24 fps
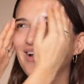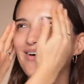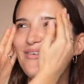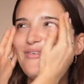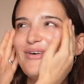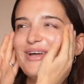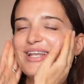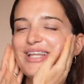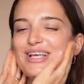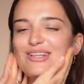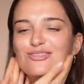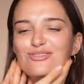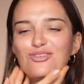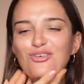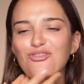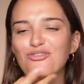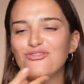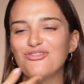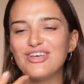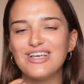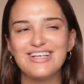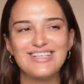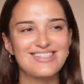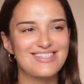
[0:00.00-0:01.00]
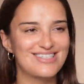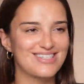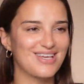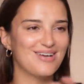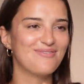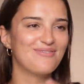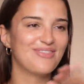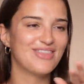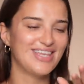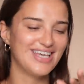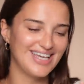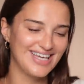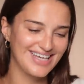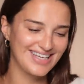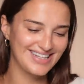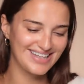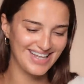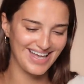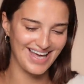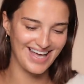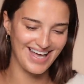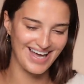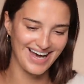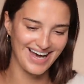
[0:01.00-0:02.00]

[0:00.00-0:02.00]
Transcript: We need to fix something there.